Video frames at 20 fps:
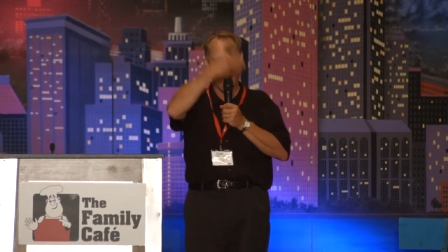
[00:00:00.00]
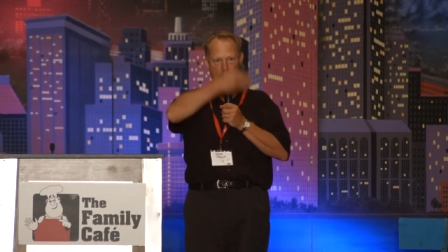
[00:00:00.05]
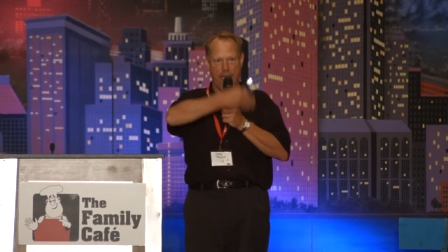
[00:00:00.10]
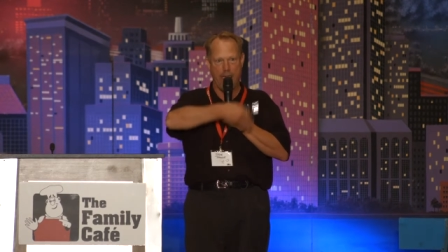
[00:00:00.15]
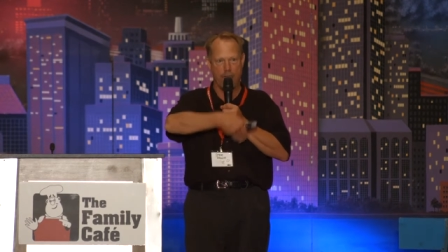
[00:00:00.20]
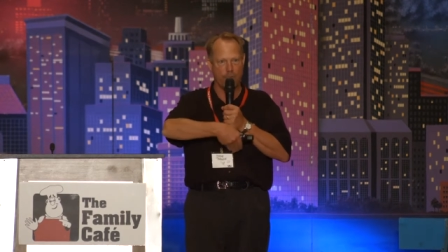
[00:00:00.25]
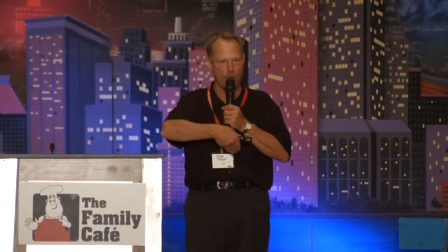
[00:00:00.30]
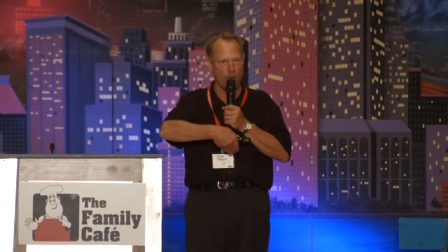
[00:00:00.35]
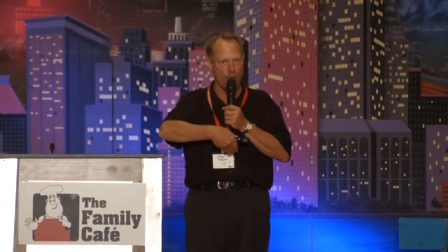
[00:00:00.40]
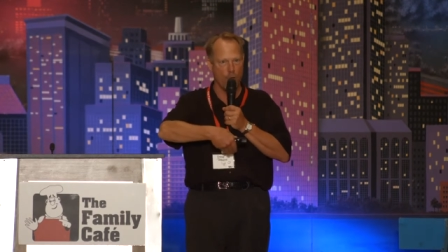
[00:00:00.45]
I
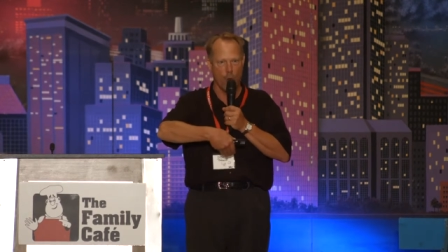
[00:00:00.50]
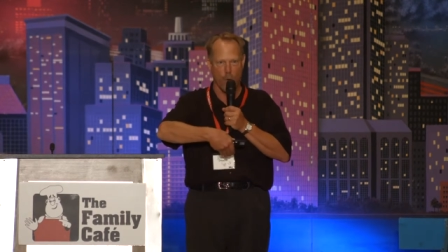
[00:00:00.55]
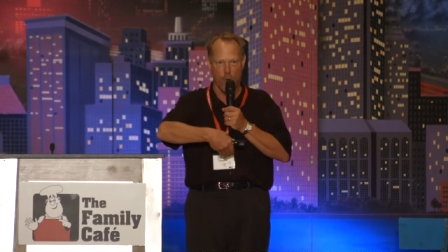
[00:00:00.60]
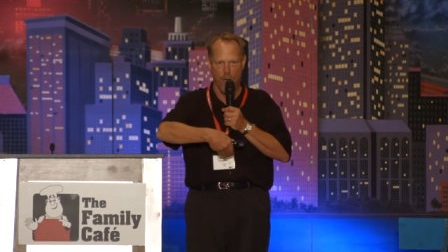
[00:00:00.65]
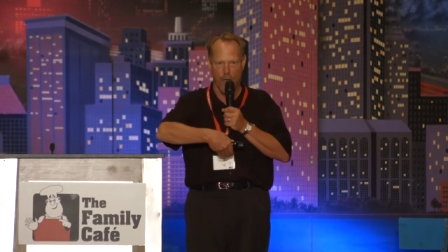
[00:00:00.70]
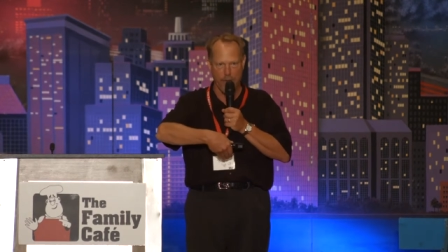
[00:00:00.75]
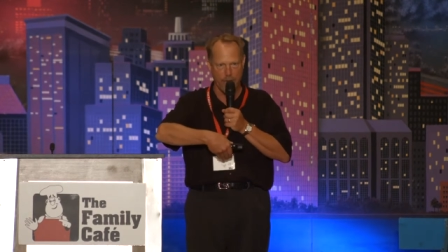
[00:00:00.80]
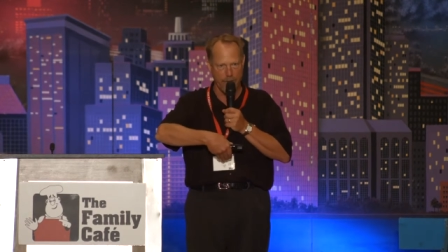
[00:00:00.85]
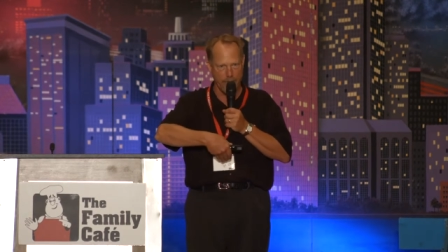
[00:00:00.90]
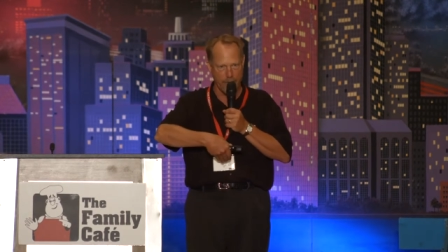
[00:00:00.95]
have no
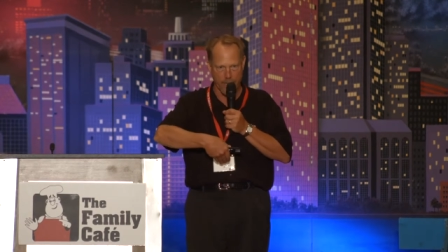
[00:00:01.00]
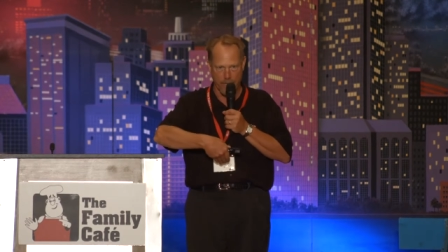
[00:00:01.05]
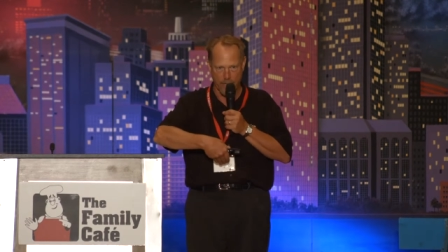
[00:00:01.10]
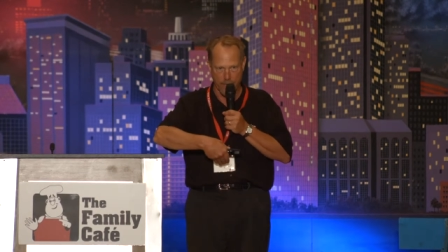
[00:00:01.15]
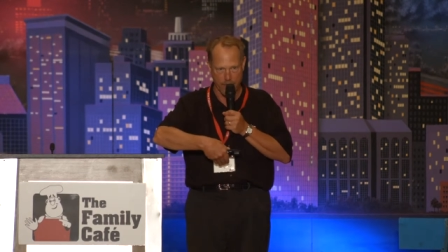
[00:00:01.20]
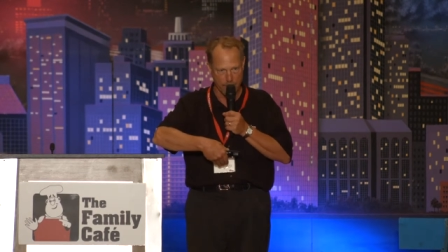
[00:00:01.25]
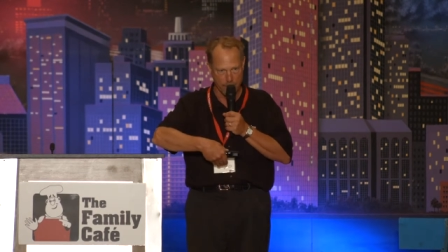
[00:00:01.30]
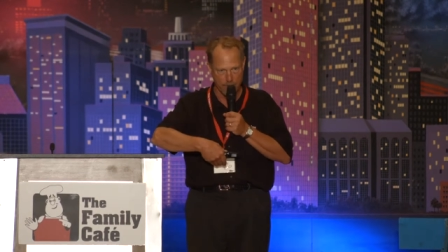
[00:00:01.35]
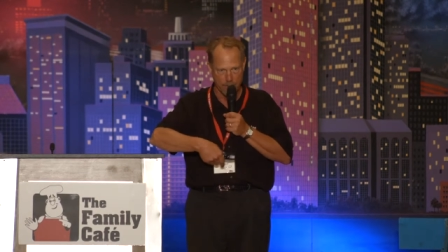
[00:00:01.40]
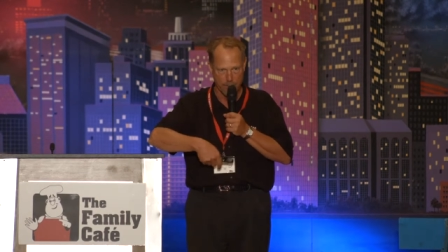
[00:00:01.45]

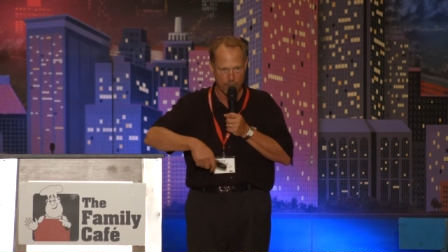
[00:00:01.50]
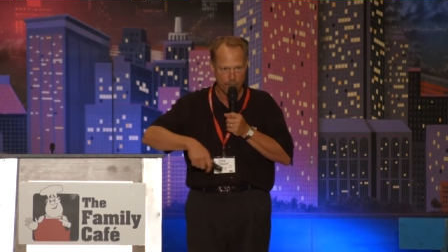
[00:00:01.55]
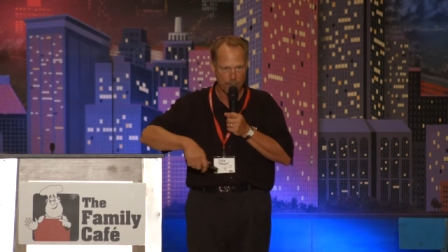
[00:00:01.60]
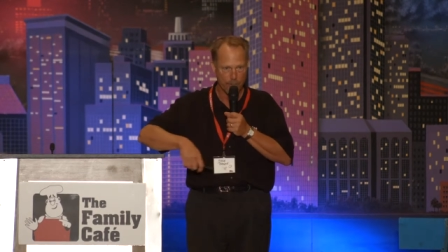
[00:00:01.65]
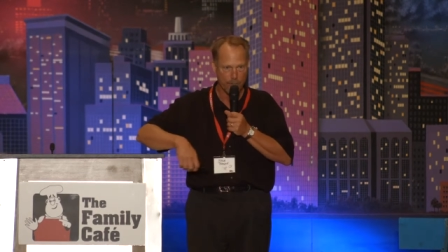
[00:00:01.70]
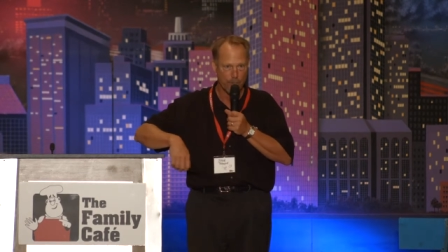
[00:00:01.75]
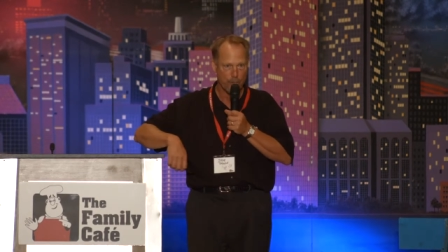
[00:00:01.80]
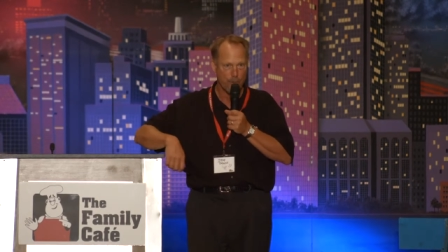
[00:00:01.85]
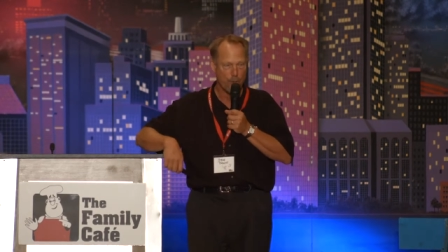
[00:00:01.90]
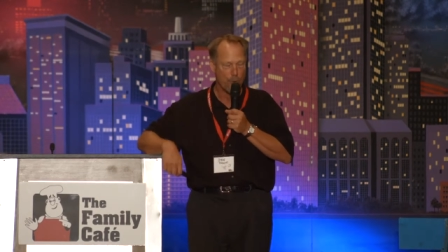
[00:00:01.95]
idea
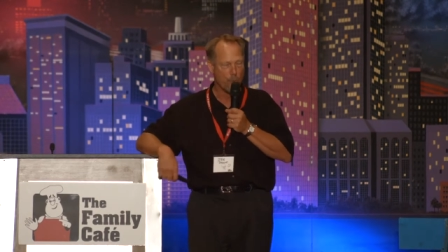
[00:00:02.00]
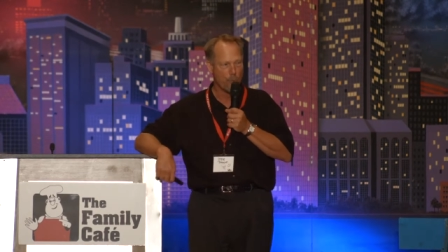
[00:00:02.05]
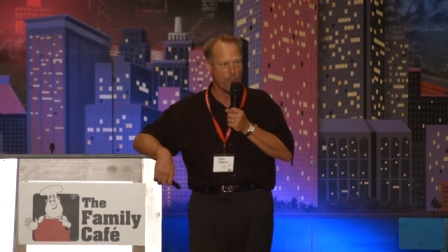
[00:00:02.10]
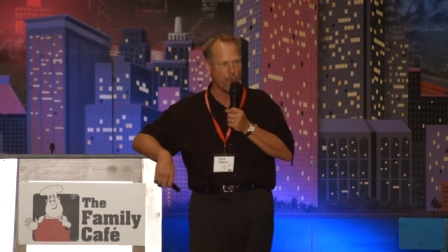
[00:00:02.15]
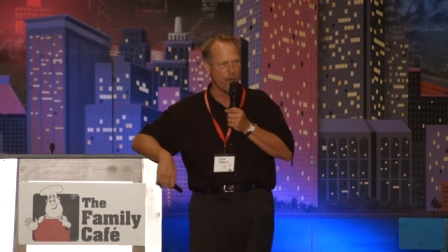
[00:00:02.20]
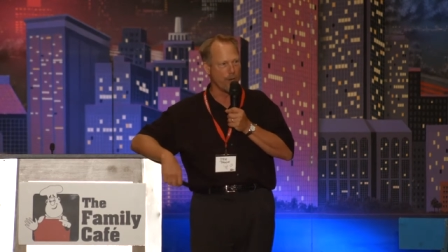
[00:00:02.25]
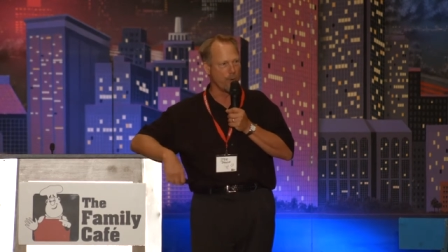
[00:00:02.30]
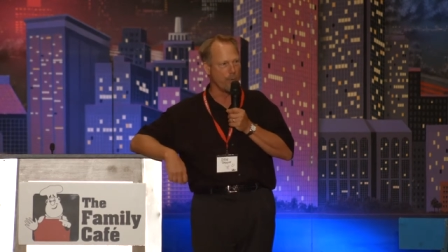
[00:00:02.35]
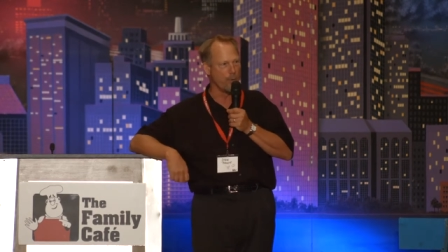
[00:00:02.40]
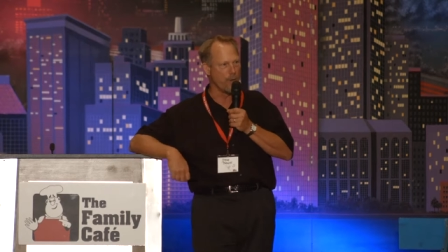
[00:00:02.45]

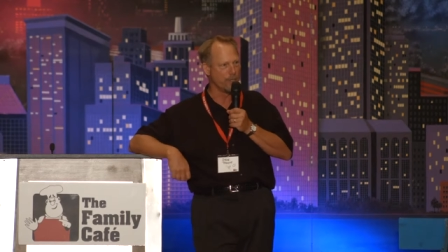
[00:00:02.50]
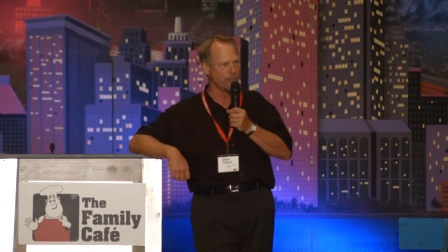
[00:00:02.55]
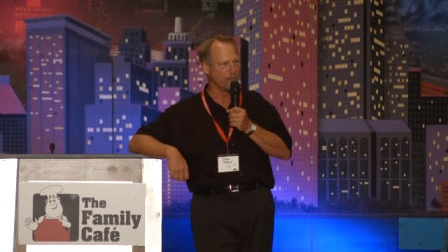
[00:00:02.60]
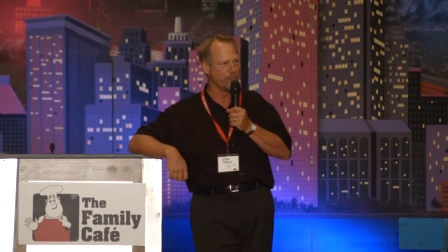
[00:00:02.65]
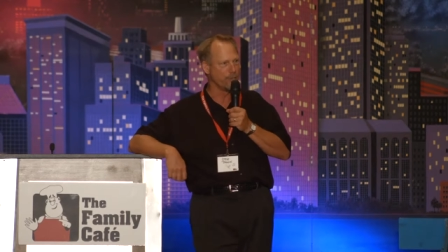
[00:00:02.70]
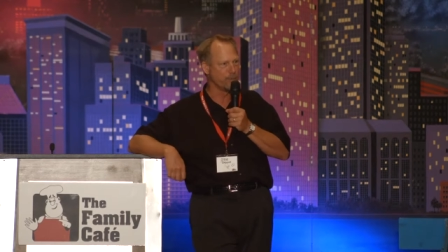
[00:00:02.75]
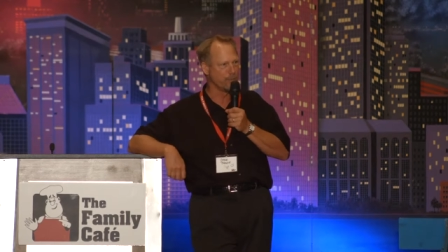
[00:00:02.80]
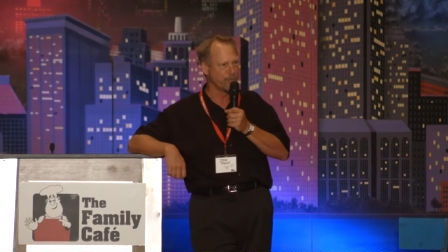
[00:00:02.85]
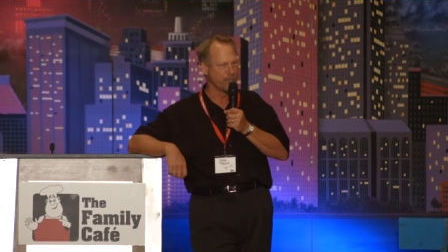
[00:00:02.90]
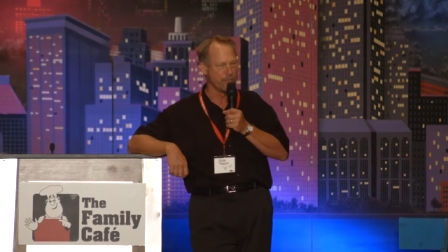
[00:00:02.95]
what it was
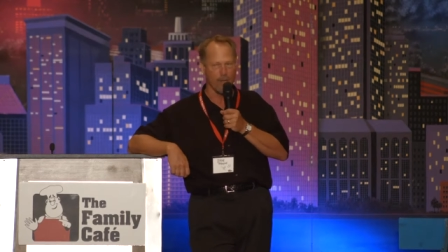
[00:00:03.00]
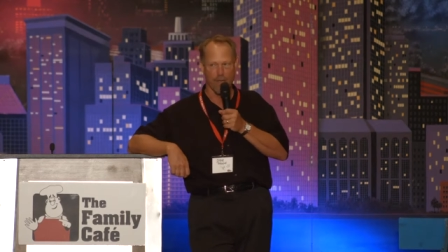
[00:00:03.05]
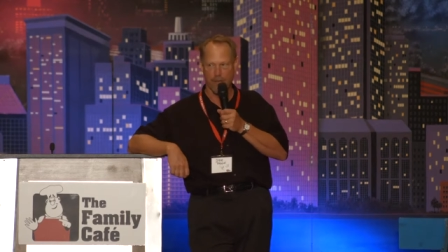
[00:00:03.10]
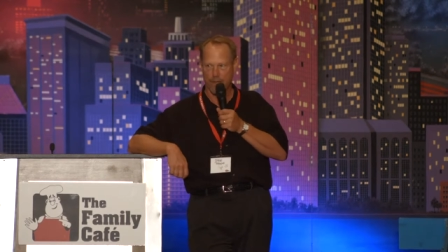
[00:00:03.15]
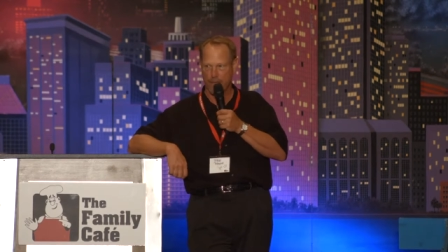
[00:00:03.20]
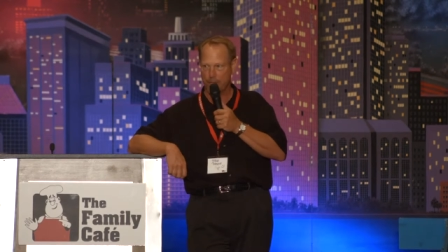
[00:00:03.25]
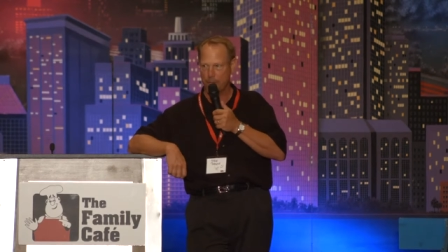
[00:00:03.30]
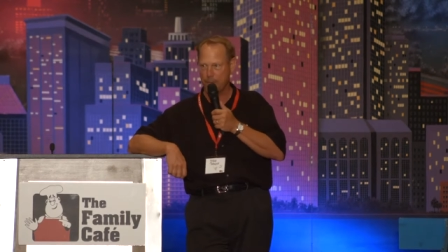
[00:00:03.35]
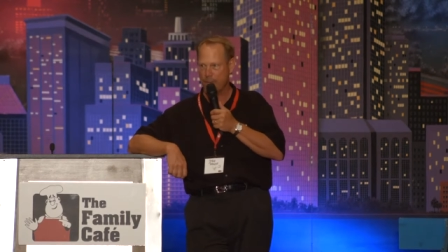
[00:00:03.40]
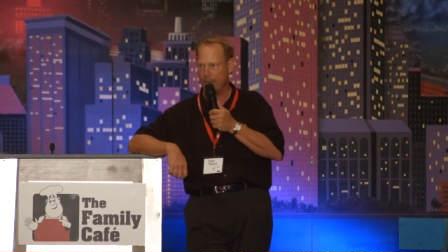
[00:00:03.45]
she was
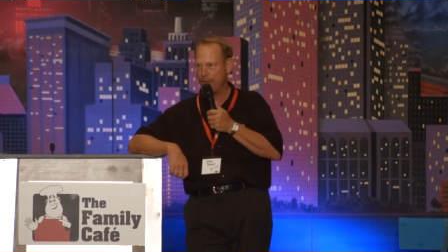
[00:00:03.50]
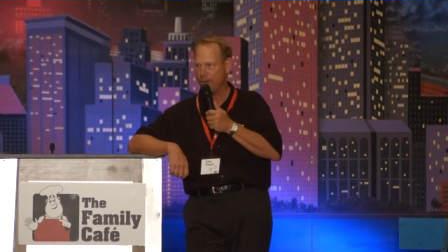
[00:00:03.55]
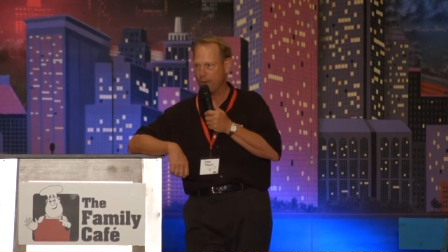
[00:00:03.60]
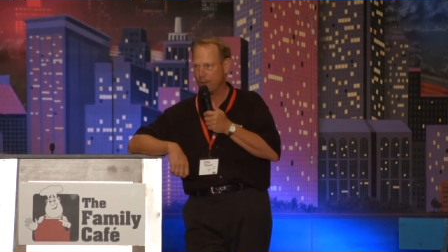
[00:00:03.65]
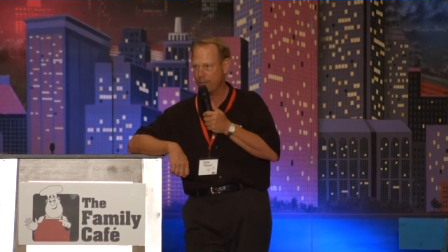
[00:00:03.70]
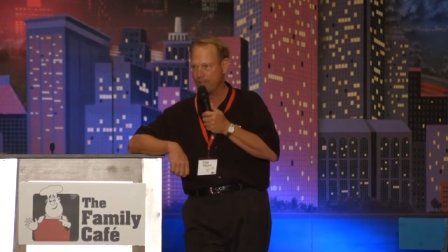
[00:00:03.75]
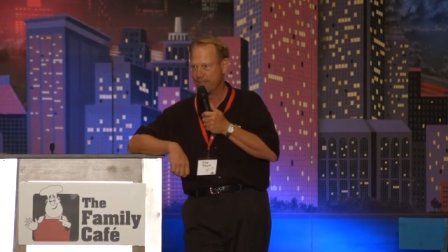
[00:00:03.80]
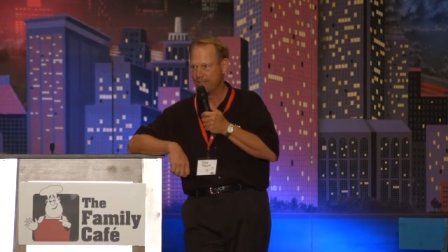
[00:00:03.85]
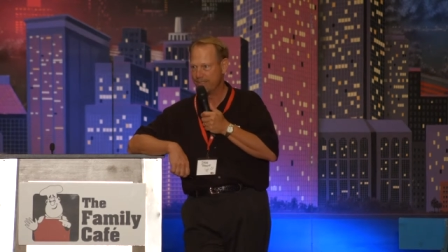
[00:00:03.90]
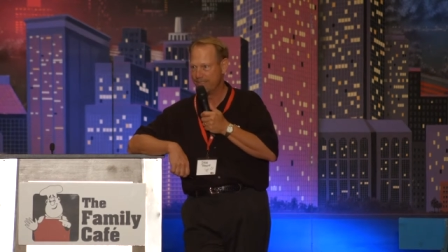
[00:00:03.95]
talking
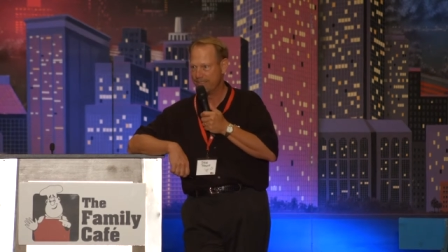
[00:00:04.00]
about.